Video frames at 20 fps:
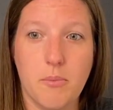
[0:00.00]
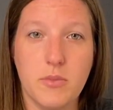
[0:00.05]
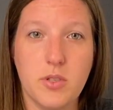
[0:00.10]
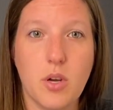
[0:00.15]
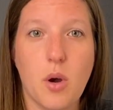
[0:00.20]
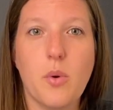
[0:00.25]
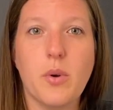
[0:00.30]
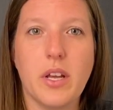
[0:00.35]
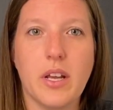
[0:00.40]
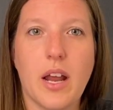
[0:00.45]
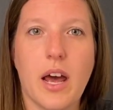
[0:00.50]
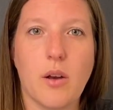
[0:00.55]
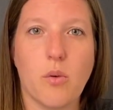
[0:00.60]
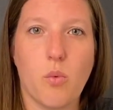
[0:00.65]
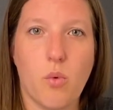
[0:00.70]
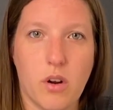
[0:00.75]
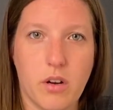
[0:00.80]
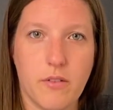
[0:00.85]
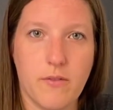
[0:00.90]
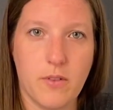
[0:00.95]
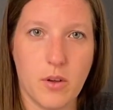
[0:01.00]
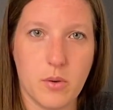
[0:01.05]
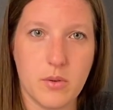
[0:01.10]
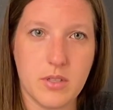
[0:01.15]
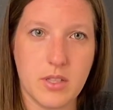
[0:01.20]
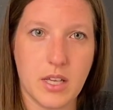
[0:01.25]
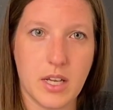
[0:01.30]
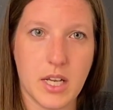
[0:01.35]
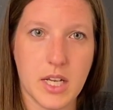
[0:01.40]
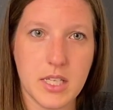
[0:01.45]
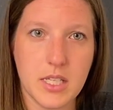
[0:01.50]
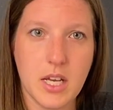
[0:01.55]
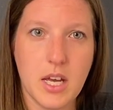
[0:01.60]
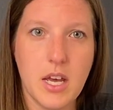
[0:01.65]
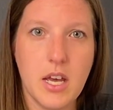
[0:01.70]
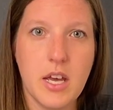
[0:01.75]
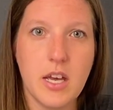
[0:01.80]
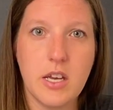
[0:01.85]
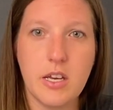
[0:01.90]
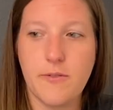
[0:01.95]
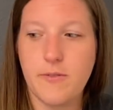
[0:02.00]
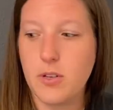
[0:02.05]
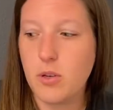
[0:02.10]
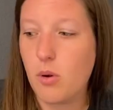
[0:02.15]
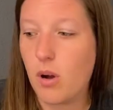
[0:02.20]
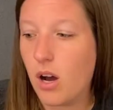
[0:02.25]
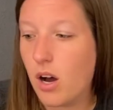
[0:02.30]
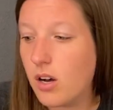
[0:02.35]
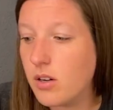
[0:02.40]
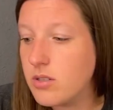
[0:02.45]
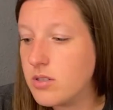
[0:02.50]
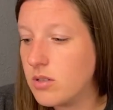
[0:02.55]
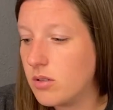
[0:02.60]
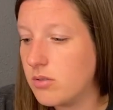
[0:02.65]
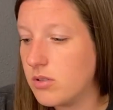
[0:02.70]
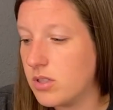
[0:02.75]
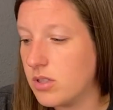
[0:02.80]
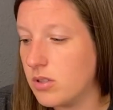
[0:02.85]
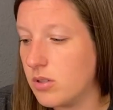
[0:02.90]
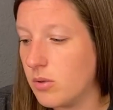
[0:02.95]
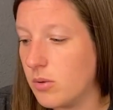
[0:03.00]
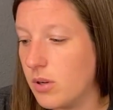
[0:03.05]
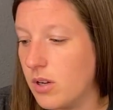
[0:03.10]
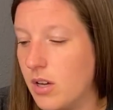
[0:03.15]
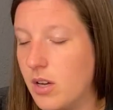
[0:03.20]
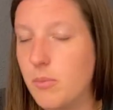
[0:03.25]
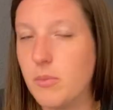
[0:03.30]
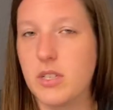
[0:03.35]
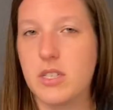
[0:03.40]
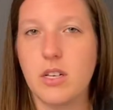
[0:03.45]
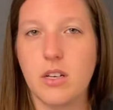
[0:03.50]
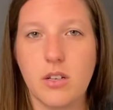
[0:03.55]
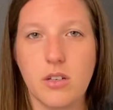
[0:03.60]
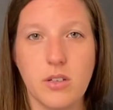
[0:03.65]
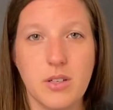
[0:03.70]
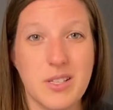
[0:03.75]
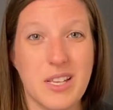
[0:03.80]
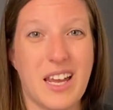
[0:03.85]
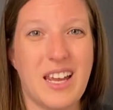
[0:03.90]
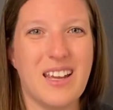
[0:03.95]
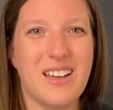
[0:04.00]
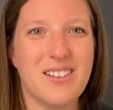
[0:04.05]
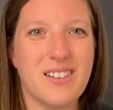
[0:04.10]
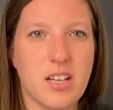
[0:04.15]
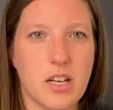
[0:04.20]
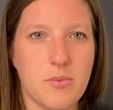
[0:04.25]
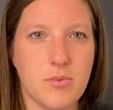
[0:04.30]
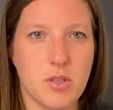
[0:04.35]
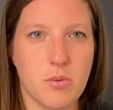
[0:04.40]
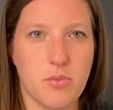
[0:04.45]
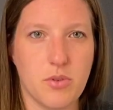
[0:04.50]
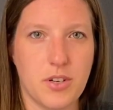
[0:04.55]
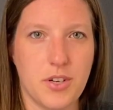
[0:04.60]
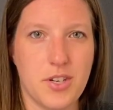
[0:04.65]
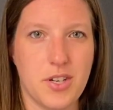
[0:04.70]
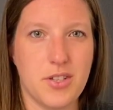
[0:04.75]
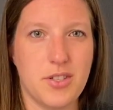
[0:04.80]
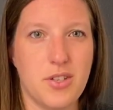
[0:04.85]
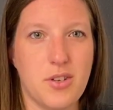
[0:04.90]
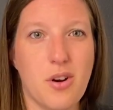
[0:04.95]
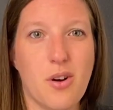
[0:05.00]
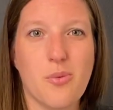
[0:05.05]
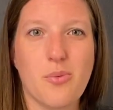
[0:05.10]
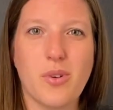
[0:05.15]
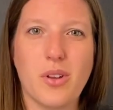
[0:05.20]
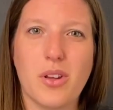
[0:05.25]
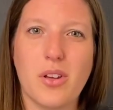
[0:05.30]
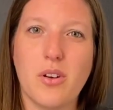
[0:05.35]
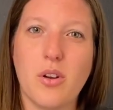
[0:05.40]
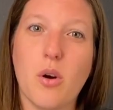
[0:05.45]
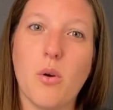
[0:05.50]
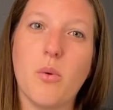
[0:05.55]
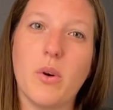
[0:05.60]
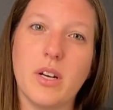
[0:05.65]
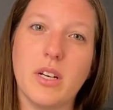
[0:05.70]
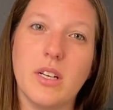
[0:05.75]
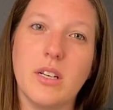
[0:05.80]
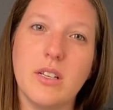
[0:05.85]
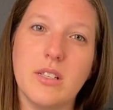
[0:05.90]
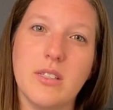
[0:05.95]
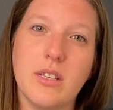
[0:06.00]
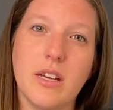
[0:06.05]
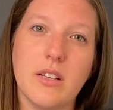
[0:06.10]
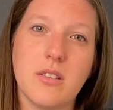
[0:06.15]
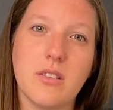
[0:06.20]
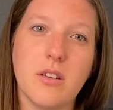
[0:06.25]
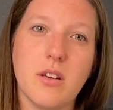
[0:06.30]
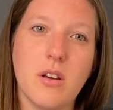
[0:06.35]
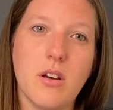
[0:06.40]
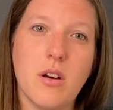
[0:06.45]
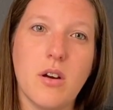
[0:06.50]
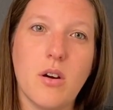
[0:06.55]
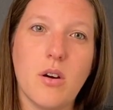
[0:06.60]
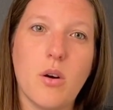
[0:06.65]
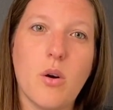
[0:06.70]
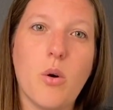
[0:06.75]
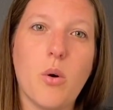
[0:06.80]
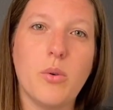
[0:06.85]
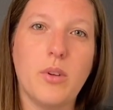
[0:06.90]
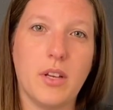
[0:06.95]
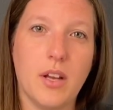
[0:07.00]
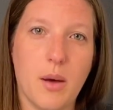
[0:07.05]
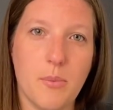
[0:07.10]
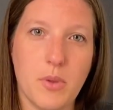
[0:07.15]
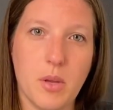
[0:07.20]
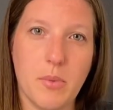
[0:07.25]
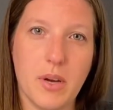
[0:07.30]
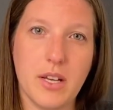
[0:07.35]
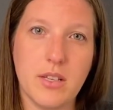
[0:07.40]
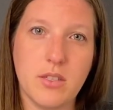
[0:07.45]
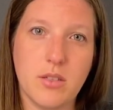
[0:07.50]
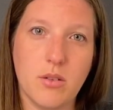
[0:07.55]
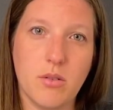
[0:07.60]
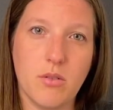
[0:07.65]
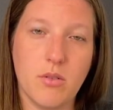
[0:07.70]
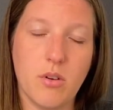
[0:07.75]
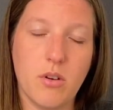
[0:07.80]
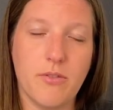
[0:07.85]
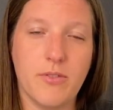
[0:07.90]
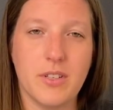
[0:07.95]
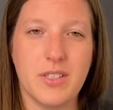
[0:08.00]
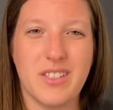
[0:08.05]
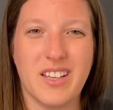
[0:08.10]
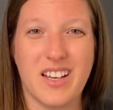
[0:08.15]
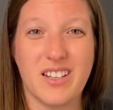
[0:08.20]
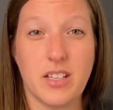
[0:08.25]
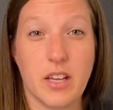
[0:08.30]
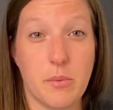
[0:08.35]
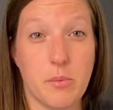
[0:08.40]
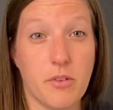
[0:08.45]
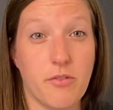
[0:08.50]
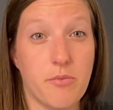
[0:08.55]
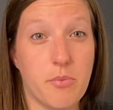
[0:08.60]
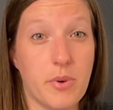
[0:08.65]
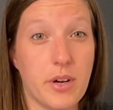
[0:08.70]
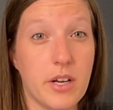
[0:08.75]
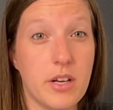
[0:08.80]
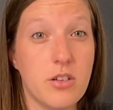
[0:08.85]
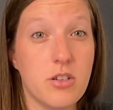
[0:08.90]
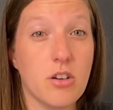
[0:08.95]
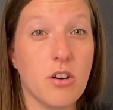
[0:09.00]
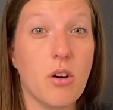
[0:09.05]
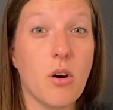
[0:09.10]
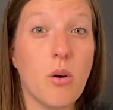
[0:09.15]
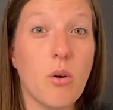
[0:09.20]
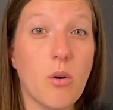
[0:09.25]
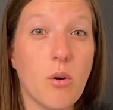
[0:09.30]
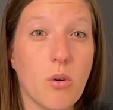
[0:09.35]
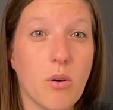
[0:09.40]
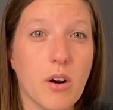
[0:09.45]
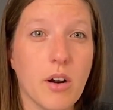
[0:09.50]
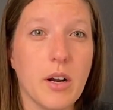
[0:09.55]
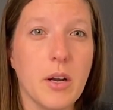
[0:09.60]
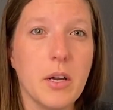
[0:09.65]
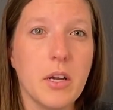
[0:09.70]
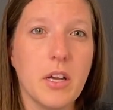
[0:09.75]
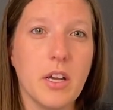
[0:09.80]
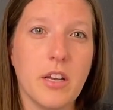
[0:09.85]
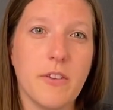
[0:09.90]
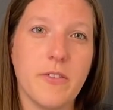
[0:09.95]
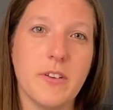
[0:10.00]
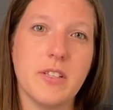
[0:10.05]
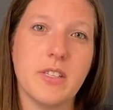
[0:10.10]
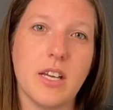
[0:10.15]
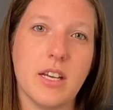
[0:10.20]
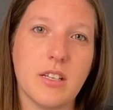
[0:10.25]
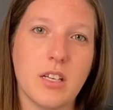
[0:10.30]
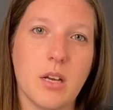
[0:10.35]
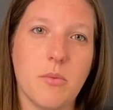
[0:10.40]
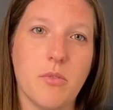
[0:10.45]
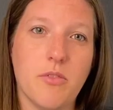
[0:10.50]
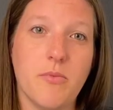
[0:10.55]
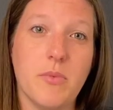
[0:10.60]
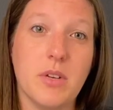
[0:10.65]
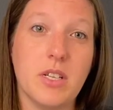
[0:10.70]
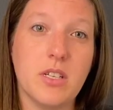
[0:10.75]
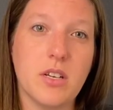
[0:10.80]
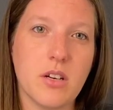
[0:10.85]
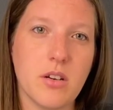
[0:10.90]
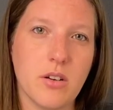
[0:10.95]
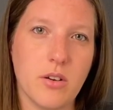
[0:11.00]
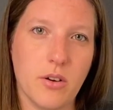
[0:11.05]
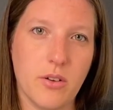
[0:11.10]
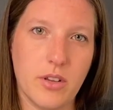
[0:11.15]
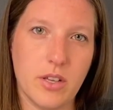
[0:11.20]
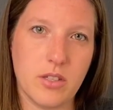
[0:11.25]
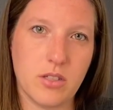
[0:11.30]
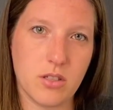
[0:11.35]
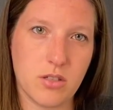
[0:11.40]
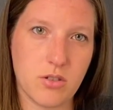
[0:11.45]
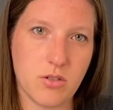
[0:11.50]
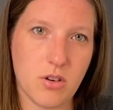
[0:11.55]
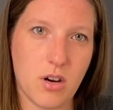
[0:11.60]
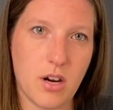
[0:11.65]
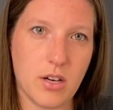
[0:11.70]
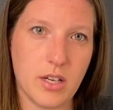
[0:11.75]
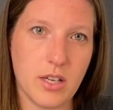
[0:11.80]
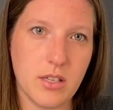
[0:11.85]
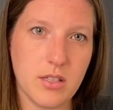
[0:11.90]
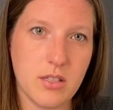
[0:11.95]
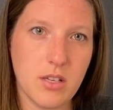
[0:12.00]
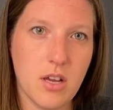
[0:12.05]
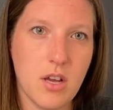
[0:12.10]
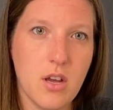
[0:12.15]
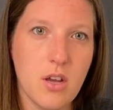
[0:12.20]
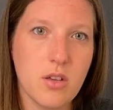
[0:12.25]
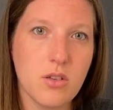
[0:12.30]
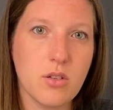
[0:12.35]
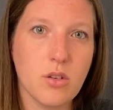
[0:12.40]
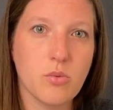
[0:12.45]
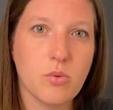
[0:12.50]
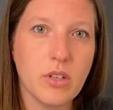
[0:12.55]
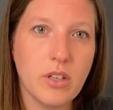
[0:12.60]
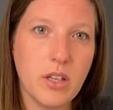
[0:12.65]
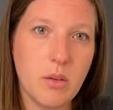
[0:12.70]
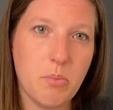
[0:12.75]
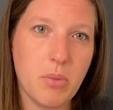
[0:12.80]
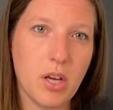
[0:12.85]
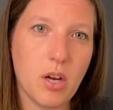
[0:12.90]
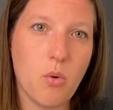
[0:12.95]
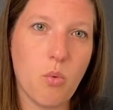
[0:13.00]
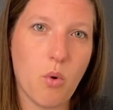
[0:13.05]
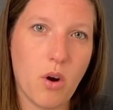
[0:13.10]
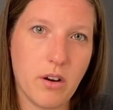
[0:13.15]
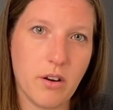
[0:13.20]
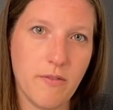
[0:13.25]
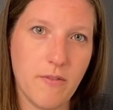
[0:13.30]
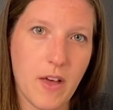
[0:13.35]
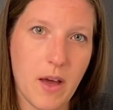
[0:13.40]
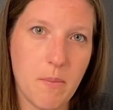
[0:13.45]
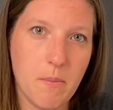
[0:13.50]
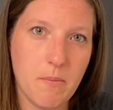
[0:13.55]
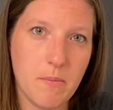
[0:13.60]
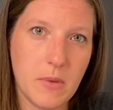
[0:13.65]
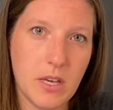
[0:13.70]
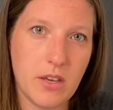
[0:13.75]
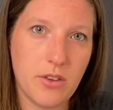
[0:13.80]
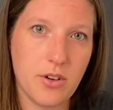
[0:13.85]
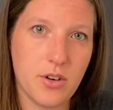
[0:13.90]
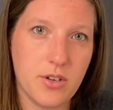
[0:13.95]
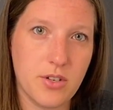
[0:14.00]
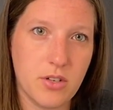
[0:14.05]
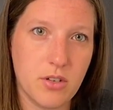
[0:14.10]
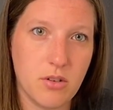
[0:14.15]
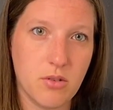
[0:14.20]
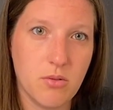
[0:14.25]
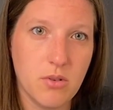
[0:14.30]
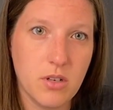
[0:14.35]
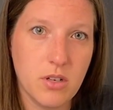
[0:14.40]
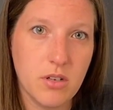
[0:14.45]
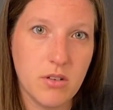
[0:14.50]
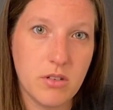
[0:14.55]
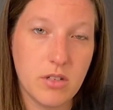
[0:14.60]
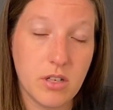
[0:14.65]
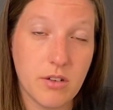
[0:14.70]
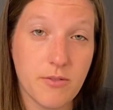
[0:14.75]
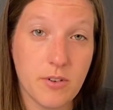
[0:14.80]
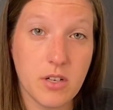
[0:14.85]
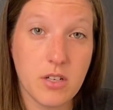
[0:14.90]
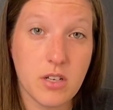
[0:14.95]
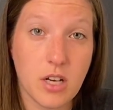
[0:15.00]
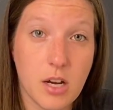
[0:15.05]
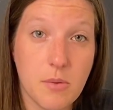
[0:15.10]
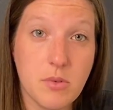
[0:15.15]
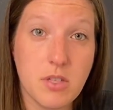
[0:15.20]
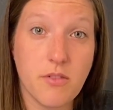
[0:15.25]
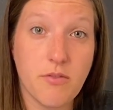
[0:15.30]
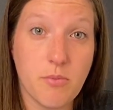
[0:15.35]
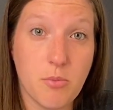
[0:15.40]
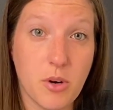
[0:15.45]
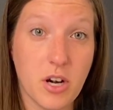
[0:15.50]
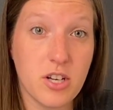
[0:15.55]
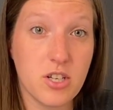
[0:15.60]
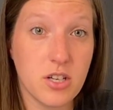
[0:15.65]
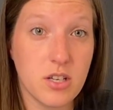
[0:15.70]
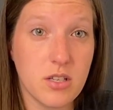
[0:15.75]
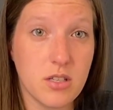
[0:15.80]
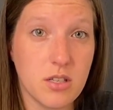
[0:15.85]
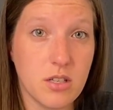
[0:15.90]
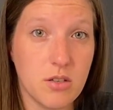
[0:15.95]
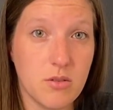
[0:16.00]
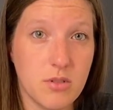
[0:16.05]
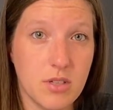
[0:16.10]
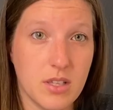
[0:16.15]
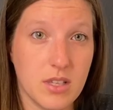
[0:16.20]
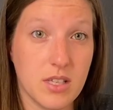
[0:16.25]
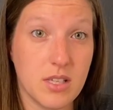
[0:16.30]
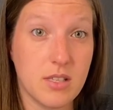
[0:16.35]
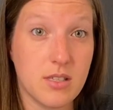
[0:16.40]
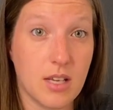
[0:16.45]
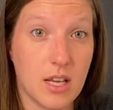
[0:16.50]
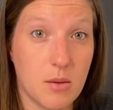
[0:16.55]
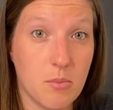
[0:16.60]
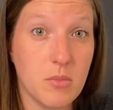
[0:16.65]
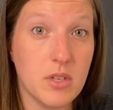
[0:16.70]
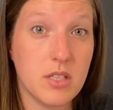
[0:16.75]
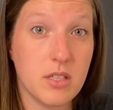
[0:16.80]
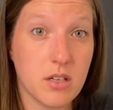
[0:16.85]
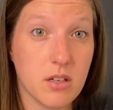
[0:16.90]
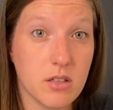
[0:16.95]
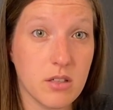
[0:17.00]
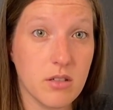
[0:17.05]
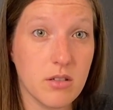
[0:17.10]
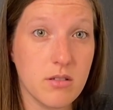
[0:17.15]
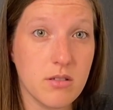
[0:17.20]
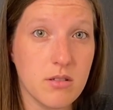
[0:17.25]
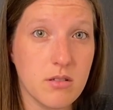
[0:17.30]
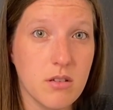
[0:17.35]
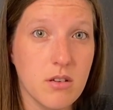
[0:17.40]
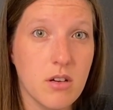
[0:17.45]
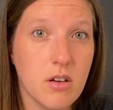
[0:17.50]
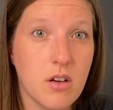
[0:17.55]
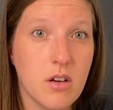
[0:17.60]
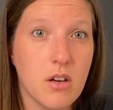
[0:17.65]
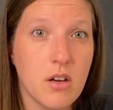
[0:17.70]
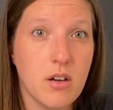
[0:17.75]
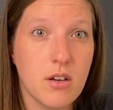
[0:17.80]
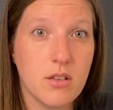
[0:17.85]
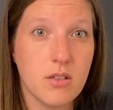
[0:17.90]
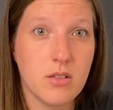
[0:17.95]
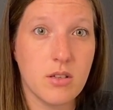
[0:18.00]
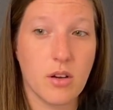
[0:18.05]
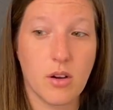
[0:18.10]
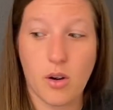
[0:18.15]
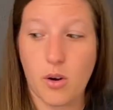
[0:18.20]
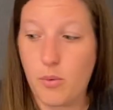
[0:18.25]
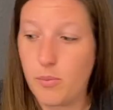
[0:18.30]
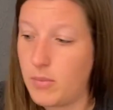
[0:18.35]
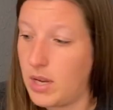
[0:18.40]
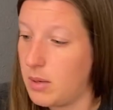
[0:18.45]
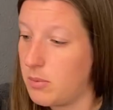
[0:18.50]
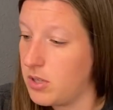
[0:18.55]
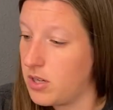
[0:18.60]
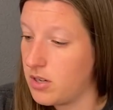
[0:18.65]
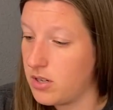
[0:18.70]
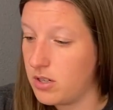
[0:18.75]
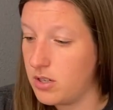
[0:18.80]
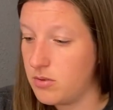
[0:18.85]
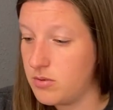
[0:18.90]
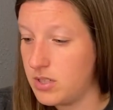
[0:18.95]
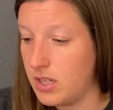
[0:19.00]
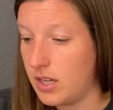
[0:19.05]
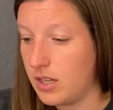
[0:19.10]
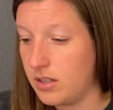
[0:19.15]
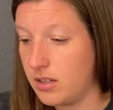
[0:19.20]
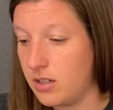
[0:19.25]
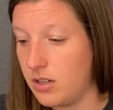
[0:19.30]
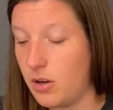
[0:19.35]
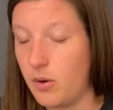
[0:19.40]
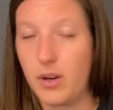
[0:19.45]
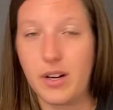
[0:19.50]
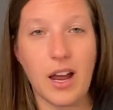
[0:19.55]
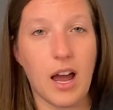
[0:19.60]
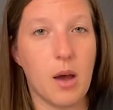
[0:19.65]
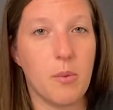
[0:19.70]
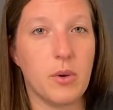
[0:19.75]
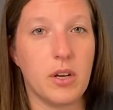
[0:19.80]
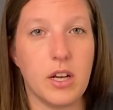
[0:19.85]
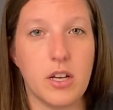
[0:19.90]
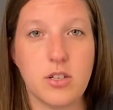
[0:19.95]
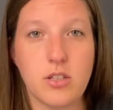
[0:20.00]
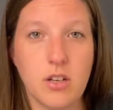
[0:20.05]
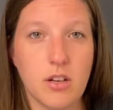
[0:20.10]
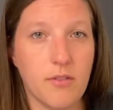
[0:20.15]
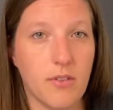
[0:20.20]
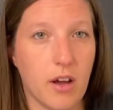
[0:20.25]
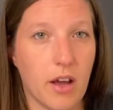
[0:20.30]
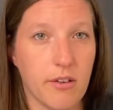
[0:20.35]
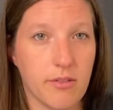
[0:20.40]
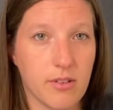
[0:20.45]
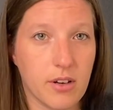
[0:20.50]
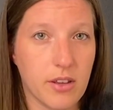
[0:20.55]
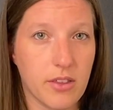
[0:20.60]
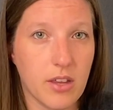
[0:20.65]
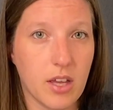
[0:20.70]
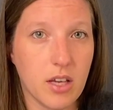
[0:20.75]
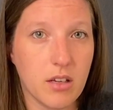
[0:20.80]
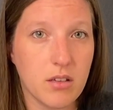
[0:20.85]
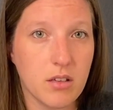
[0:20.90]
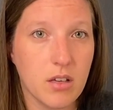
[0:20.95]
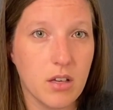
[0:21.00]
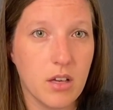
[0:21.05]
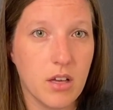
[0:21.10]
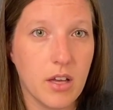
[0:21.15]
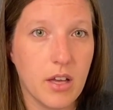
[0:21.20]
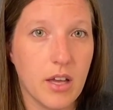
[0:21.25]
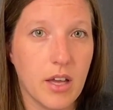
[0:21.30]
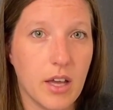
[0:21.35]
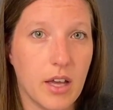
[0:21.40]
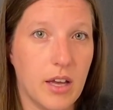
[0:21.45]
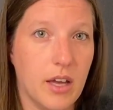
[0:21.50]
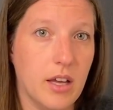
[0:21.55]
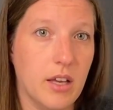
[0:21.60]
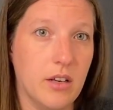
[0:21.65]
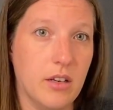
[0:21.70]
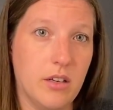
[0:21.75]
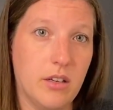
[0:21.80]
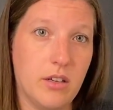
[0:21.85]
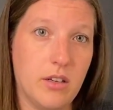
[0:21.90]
zone in on one of those things. If you also do materials and types of bridges, you don't really know what it is that's holding up the best. You don't know if it's that type of bridge or if it's that type of material that's the strongest. So really pick one of them. Either do different types of bridges using the same materials. So maybe you're using, a combination of everything and